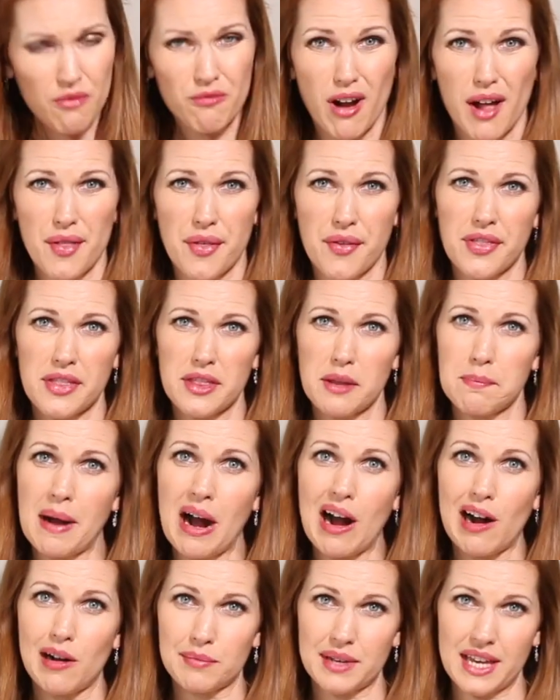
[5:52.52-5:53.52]
rather than the
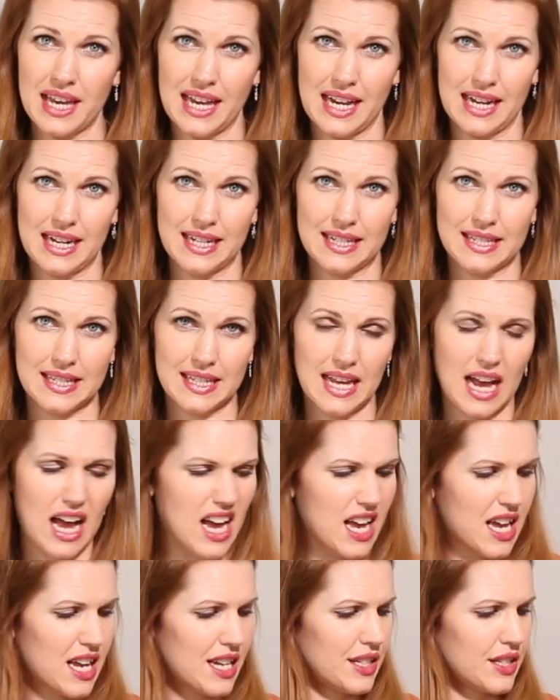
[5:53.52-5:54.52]
palm keys.
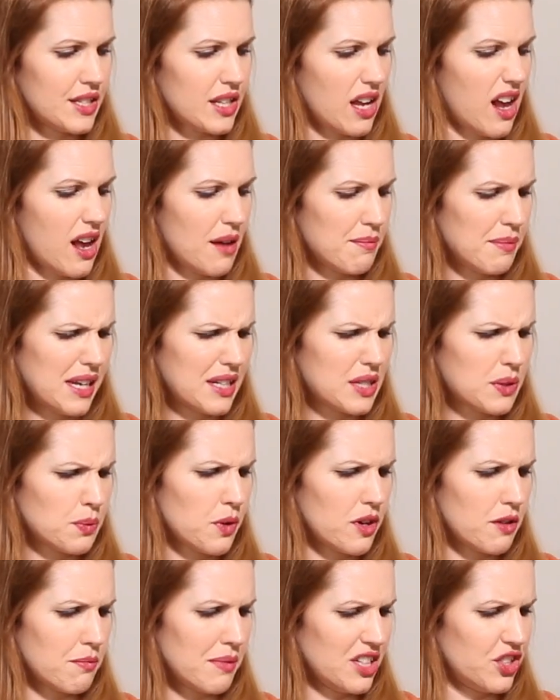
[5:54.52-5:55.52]
And it's
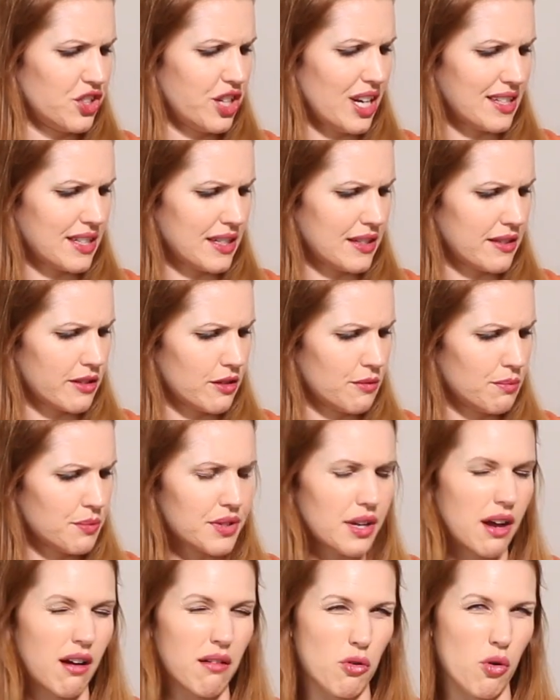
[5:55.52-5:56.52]
one of my
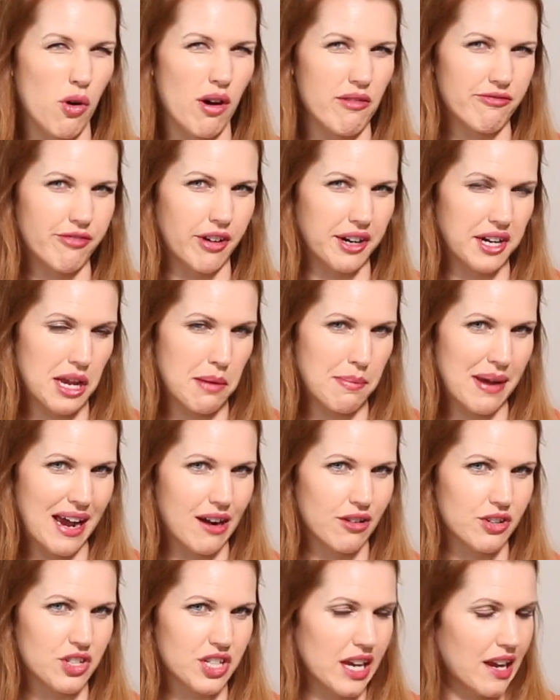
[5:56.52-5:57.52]
Chesisms. I'm quite funny
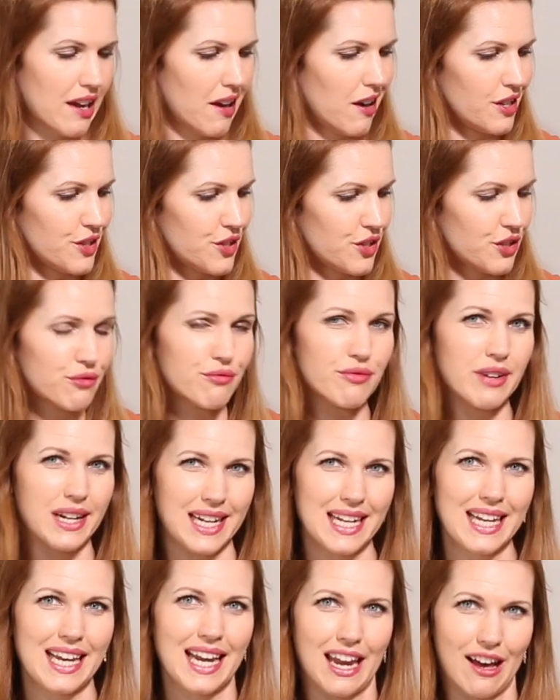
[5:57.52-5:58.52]
about it. I do
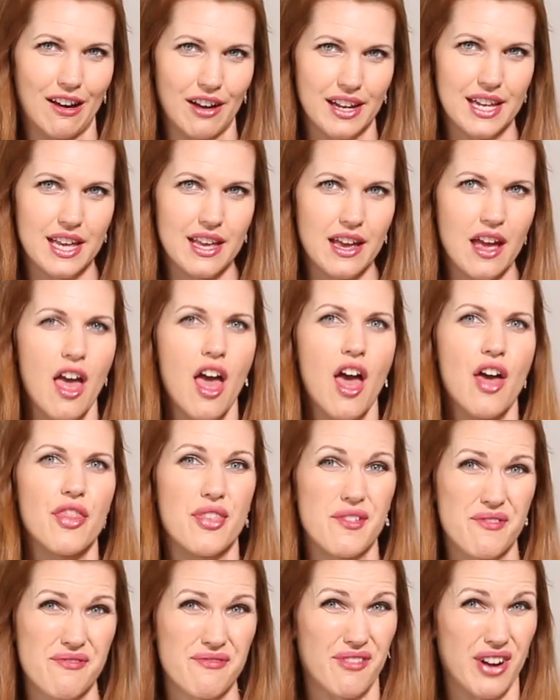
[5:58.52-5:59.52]
really like
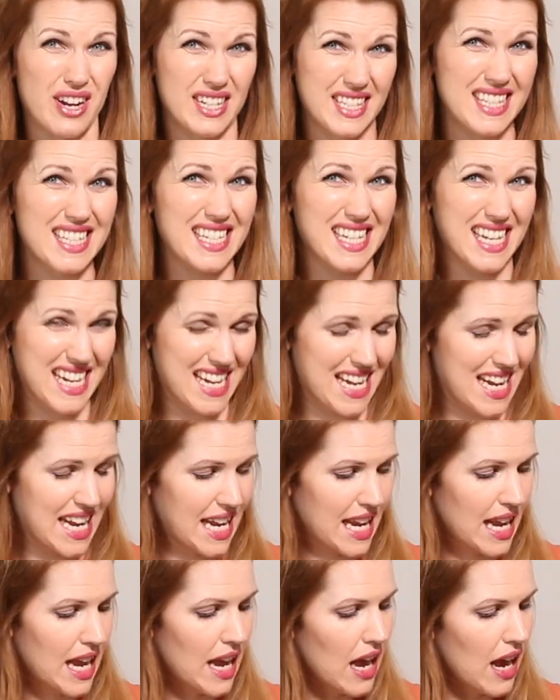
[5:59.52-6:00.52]
the front
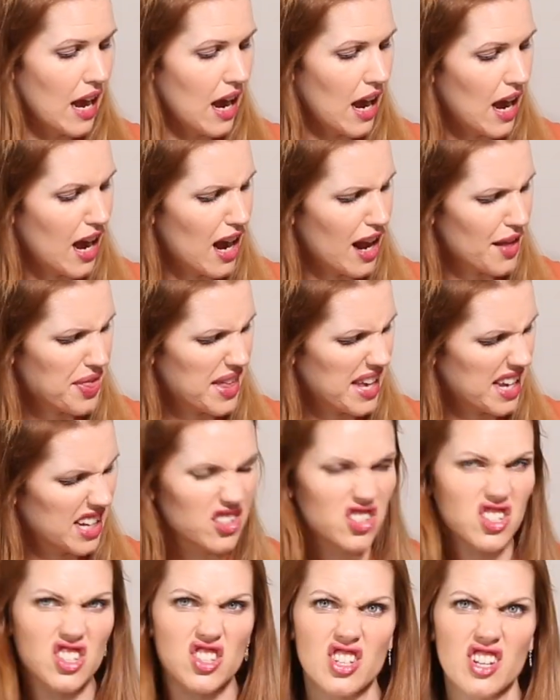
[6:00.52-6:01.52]
E. I think
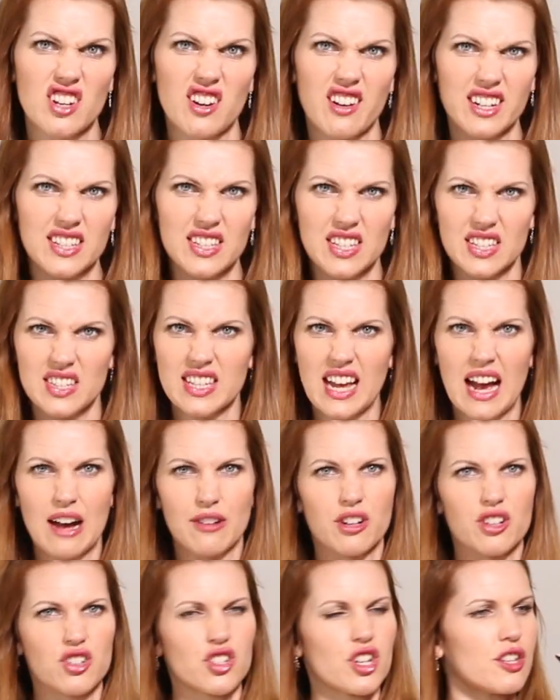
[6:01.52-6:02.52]
it's just a nicer
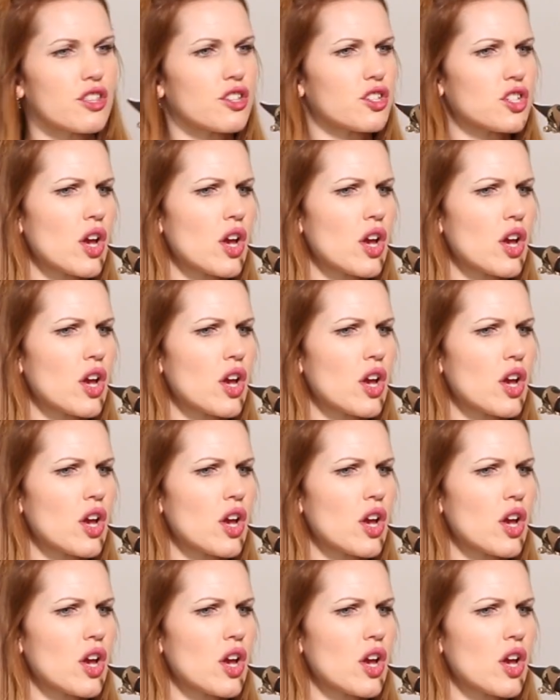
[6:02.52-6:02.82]
sound. I'll show you the